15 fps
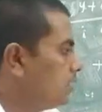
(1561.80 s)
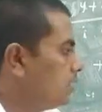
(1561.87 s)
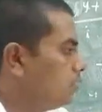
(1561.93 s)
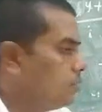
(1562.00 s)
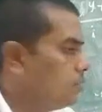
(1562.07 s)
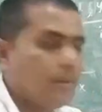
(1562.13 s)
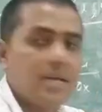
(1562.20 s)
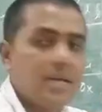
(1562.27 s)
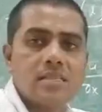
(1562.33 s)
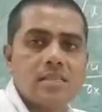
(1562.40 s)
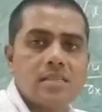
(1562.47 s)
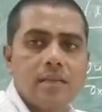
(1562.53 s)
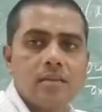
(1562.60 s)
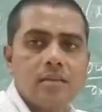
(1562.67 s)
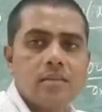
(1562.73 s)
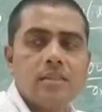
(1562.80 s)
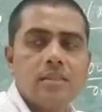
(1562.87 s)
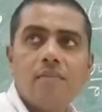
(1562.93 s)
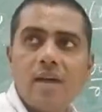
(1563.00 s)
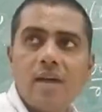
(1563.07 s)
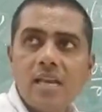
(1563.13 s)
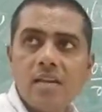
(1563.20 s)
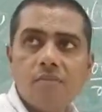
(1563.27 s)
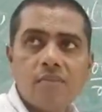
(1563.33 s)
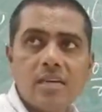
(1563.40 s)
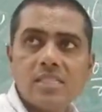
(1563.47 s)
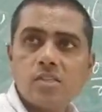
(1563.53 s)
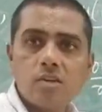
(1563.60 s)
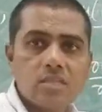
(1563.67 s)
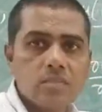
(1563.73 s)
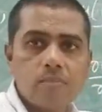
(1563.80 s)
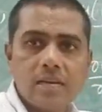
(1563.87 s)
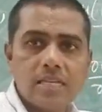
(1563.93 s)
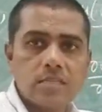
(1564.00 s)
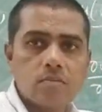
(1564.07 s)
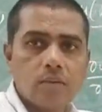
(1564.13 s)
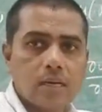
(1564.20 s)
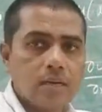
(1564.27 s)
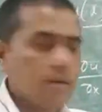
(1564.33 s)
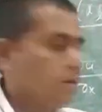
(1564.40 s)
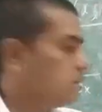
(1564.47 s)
into minus I. The value of I square is minus 1.